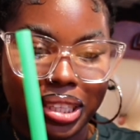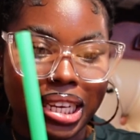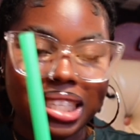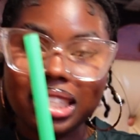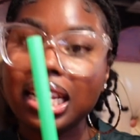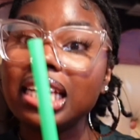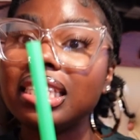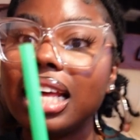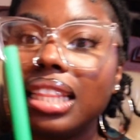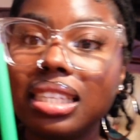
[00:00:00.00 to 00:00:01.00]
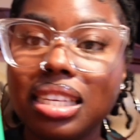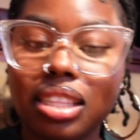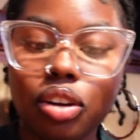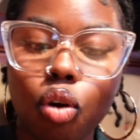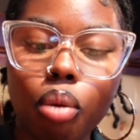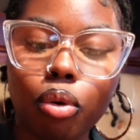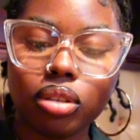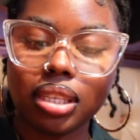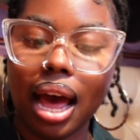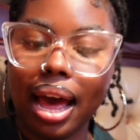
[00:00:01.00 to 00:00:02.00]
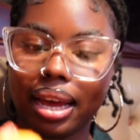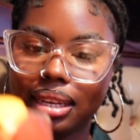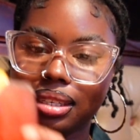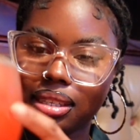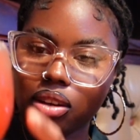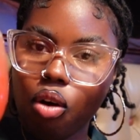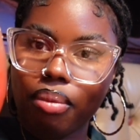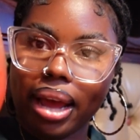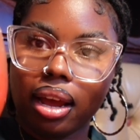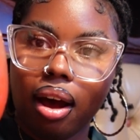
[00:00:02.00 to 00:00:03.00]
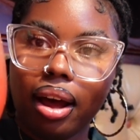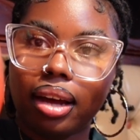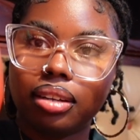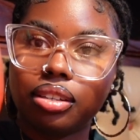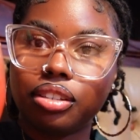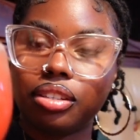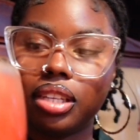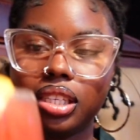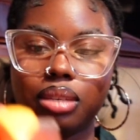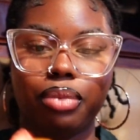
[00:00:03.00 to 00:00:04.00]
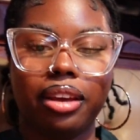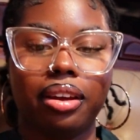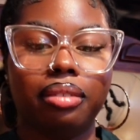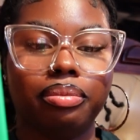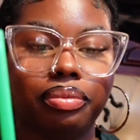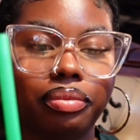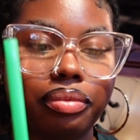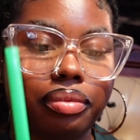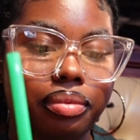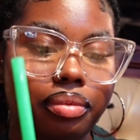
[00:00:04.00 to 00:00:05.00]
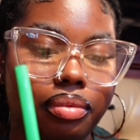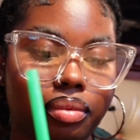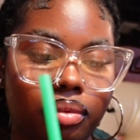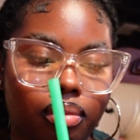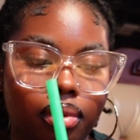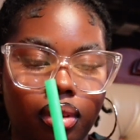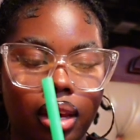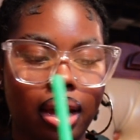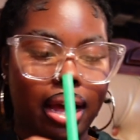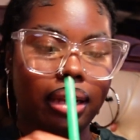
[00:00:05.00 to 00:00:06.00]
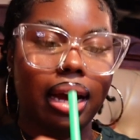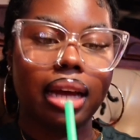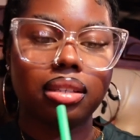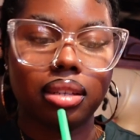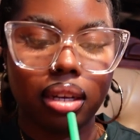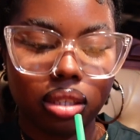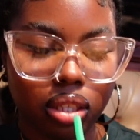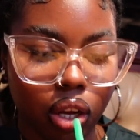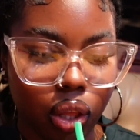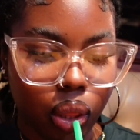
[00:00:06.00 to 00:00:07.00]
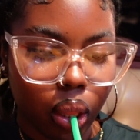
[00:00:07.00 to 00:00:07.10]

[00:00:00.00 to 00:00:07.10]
This, they said this is the normal size. Oh my god, it's so big. They got hella ice in it, though.